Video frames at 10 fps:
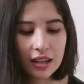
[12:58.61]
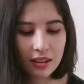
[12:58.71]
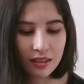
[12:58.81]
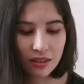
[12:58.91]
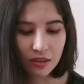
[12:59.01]
I
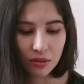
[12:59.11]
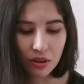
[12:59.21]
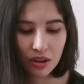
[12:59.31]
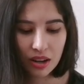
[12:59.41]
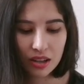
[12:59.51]
didn't know.
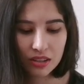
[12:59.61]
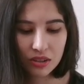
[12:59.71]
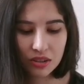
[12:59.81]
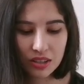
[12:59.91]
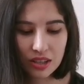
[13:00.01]
Okay,
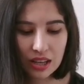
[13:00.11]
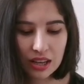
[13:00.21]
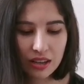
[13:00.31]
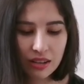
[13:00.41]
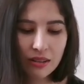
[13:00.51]
so this is
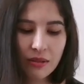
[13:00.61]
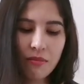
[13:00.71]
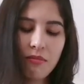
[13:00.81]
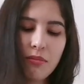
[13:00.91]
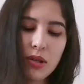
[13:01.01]
like,
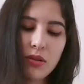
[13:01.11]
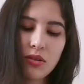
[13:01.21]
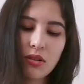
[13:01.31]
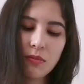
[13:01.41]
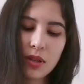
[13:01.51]
build
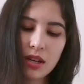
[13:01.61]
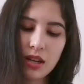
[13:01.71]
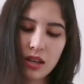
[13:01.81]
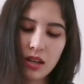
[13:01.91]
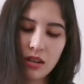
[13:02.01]
your own
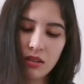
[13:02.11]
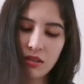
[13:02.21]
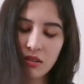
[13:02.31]
bikini.